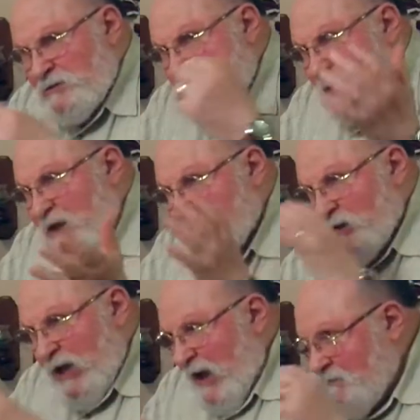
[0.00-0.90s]
the less
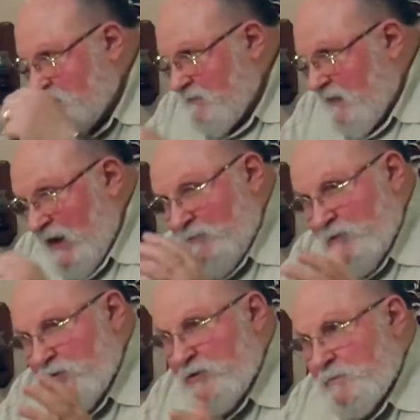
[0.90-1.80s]
life is
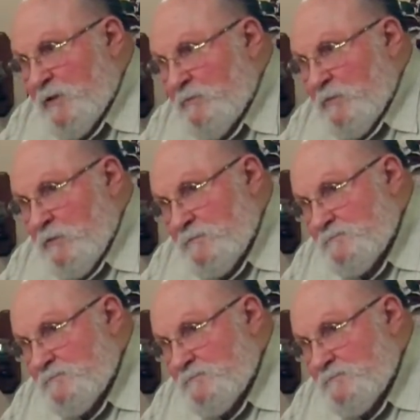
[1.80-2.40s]
available to the people.